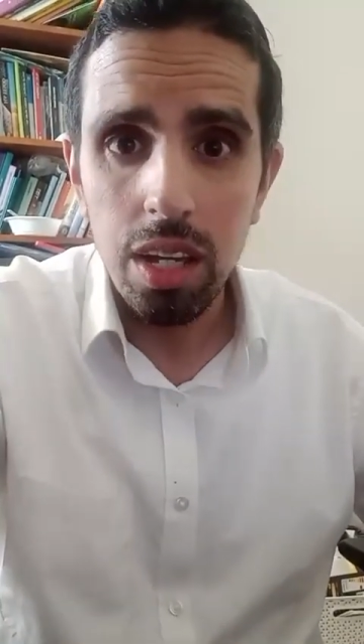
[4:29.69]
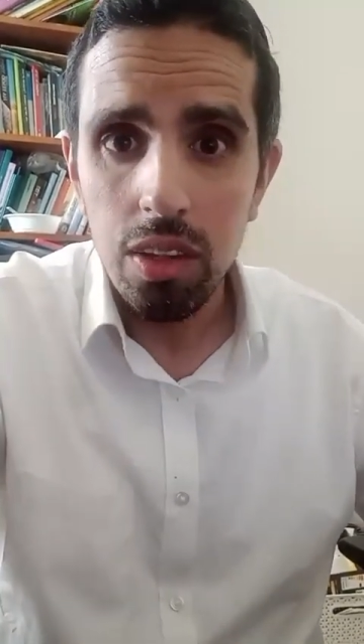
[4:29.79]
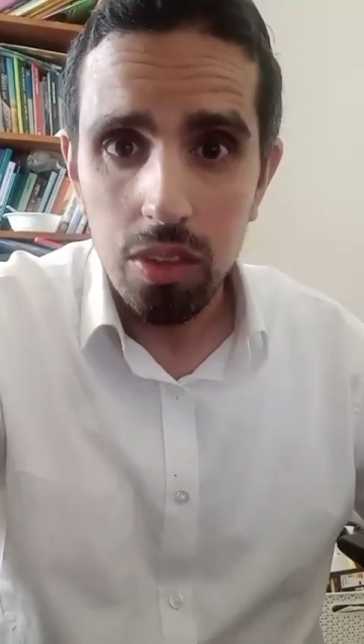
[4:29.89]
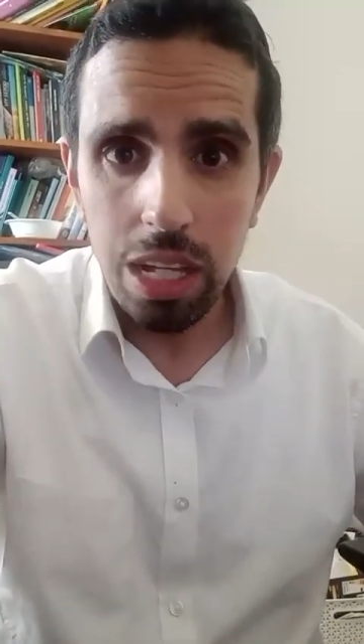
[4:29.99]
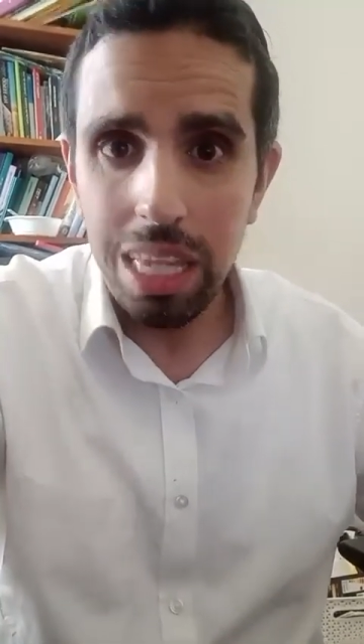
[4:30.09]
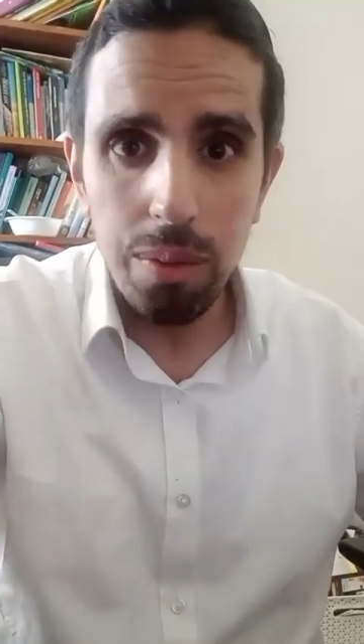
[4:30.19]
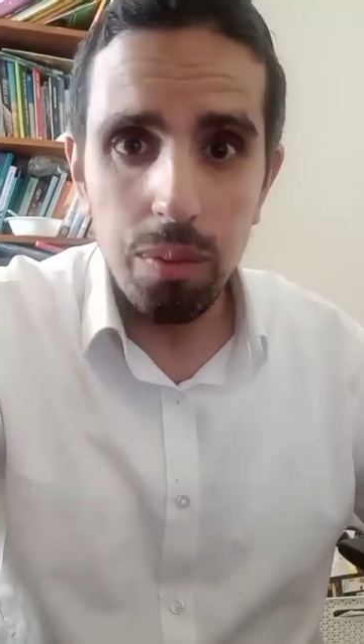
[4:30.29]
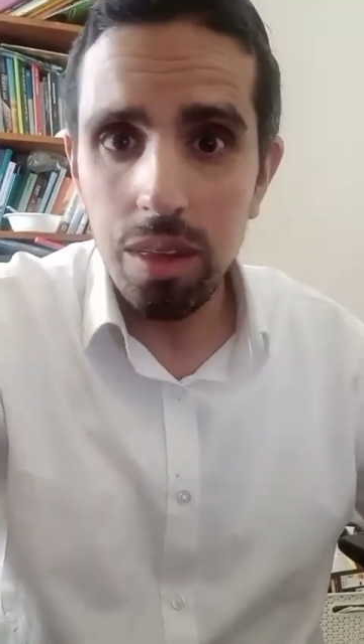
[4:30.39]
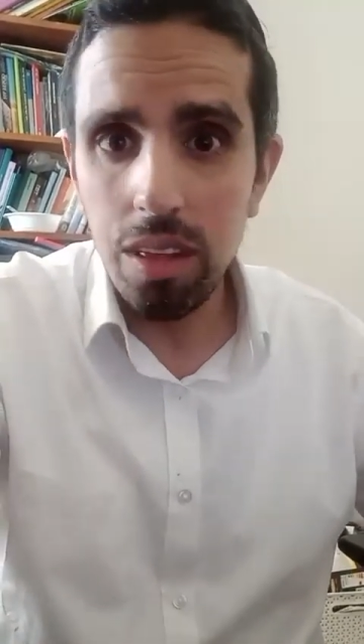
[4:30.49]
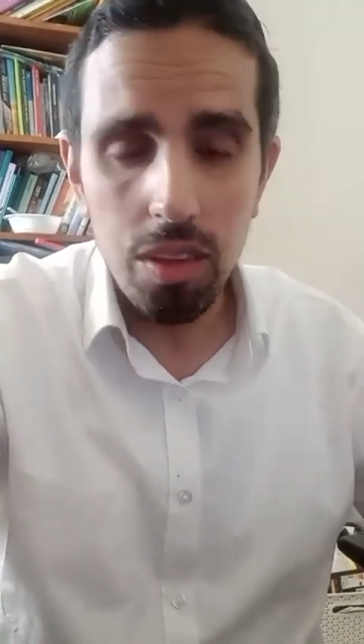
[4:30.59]
So he,
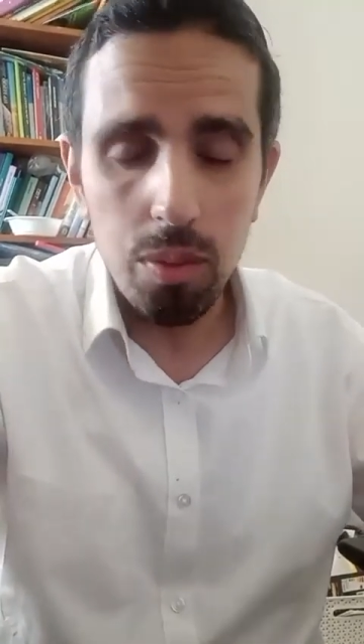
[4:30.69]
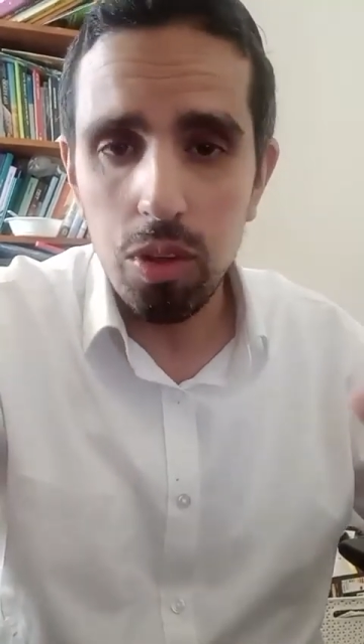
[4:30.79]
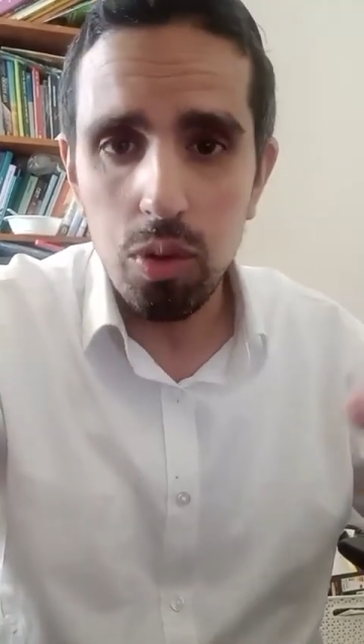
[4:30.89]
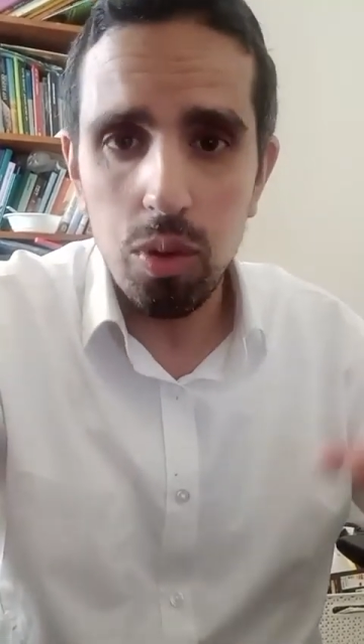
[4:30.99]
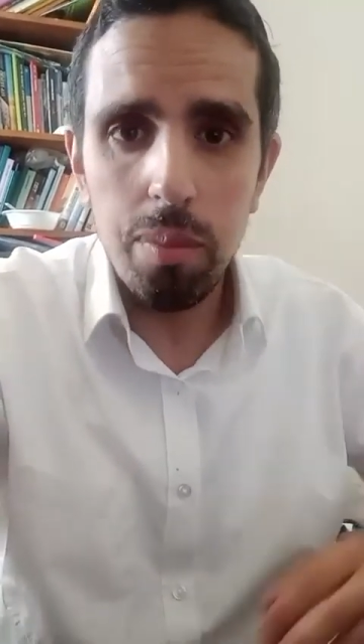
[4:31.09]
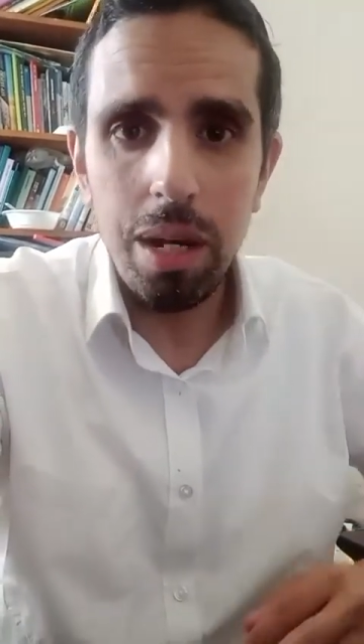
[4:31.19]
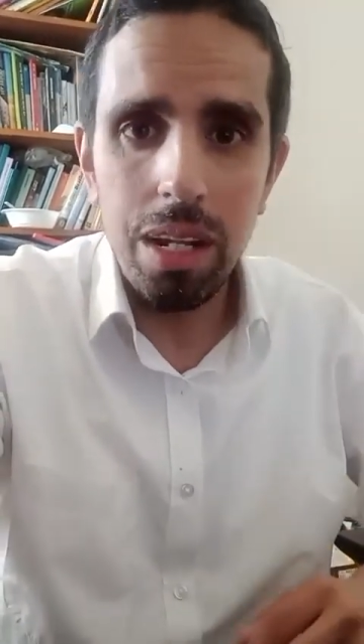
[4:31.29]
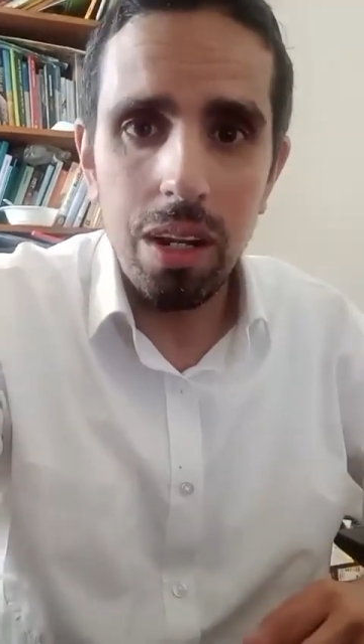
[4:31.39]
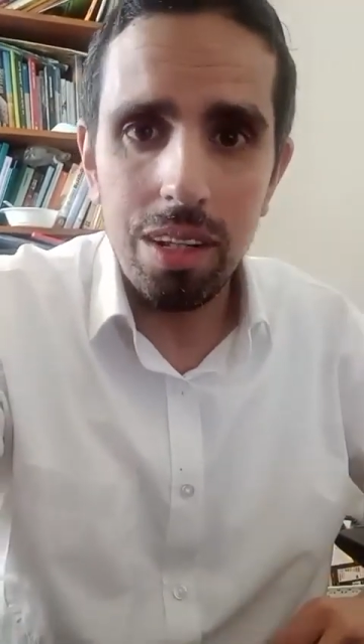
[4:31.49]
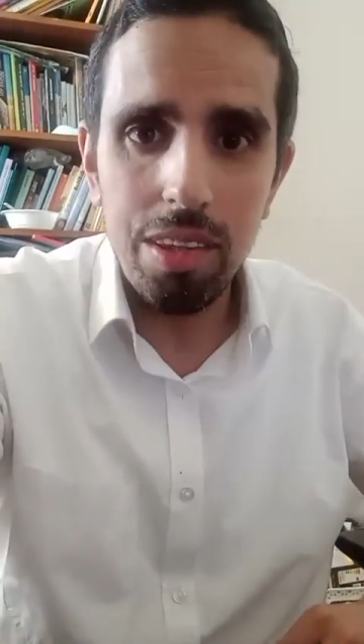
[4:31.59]
this is we're talking about
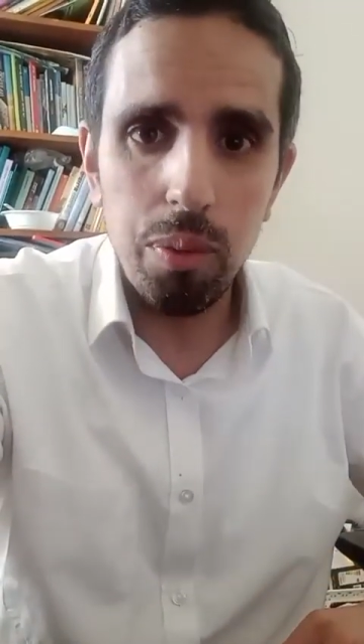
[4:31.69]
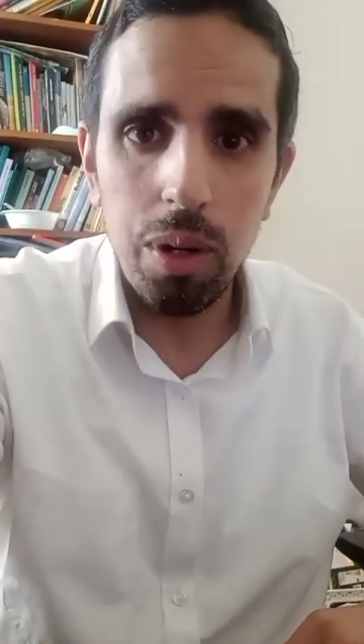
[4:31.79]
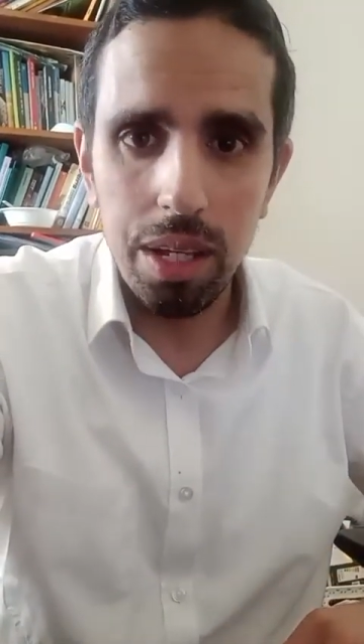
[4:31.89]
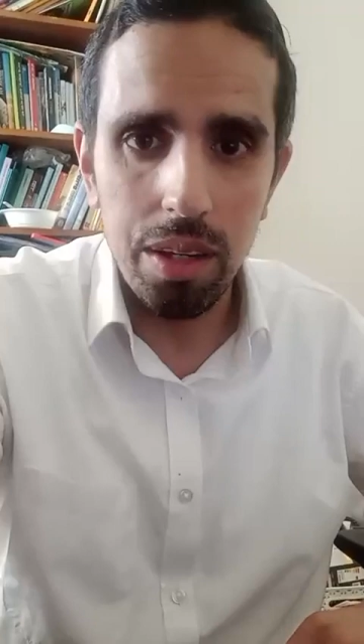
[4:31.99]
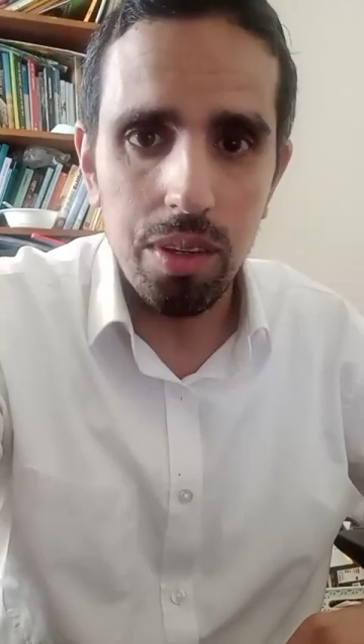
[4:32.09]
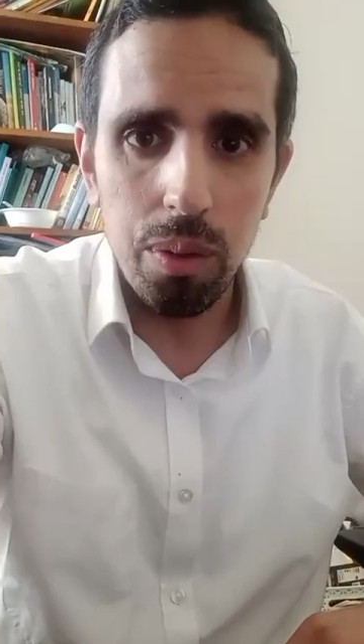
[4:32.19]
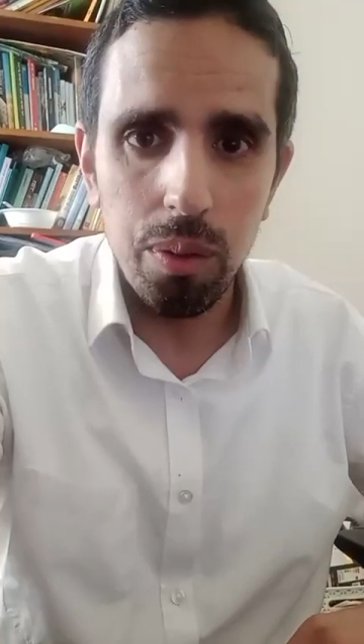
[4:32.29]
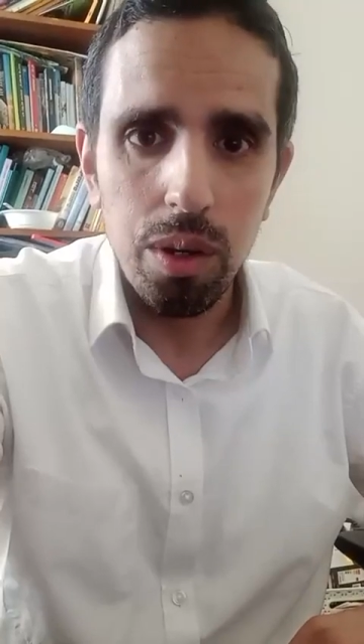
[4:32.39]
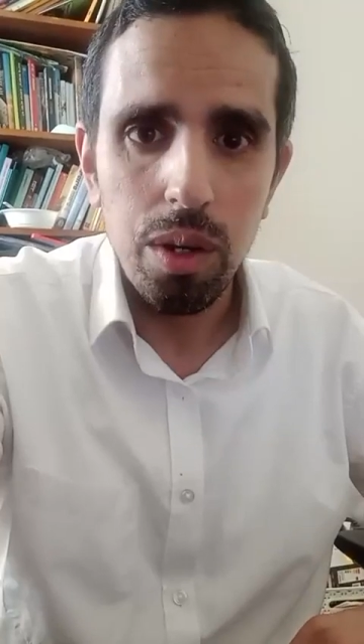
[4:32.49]
91 years ago.